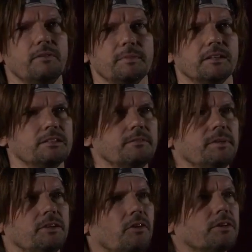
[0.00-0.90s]
women. These
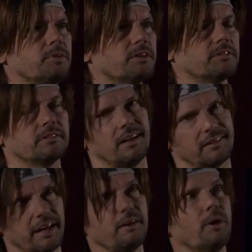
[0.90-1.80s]
women know they're beautiful.
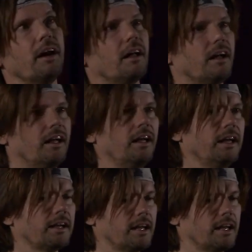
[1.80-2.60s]
Okay, well, it